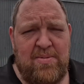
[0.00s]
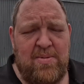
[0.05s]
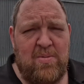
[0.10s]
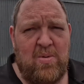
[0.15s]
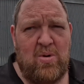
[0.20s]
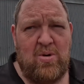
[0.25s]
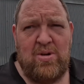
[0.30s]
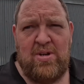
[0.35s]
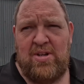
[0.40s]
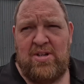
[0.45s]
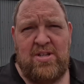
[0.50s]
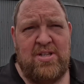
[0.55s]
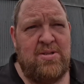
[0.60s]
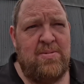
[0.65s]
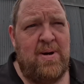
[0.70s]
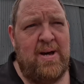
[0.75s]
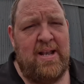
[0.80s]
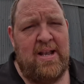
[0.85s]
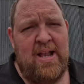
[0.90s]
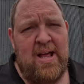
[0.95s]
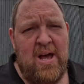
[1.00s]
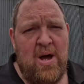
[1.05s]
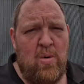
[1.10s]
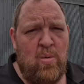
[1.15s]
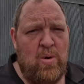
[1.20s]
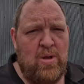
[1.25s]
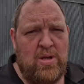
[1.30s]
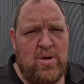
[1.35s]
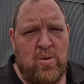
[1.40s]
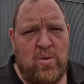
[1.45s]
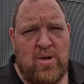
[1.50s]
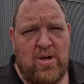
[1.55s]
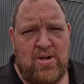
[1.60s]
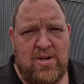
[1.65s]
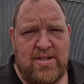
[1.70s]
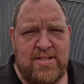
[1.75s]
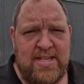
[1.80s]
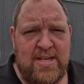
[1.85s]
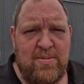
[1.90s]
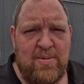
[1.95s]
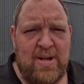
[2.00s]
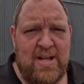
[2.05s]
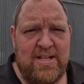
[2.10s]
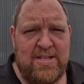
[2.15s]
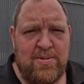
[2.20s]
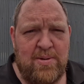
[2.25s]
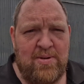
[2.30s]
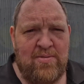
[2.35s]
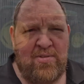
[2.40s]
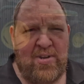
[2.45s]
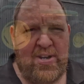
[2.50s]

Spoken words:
been working on as well. We'll go look and see what else we have